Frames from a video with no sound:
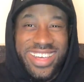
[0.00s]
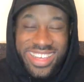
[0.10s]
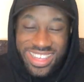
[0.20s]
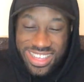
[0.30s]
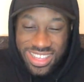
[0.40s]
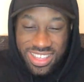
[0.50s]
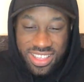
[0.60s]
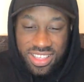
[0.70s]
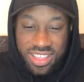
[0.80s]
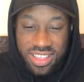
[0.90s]
Irish
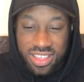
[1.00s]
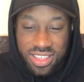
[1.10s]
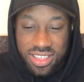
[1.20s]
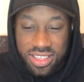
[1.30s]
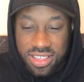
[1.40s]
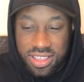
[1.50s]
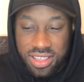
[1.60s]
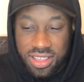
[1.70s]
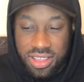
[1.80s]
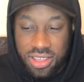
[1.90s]
dancing, can you
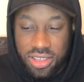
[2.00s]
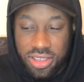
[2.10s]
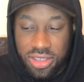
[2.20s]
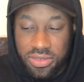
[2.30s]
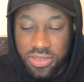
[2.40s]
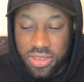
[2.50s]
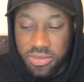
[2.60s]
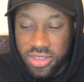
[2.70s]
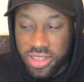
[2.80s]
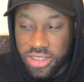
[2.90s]
fucking hard like? Oh my god,
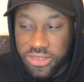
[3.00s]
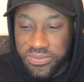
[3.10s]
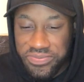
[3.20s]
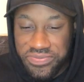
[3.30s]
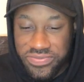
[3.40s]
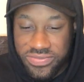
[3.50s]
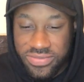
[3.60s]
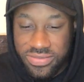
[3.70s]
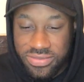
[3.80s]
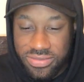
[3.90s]
it's even harder.
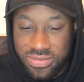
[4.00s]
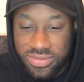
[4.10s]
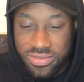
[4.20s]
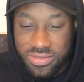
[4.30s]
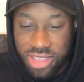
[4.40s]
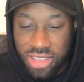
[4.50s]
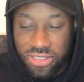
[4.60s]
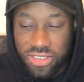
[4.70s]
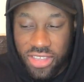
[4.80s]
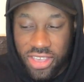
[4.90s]
I about. I
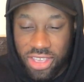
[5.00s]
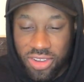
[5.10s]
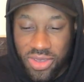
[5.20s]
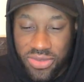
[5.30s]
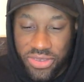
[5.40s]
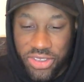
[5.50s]
should turn the heater off.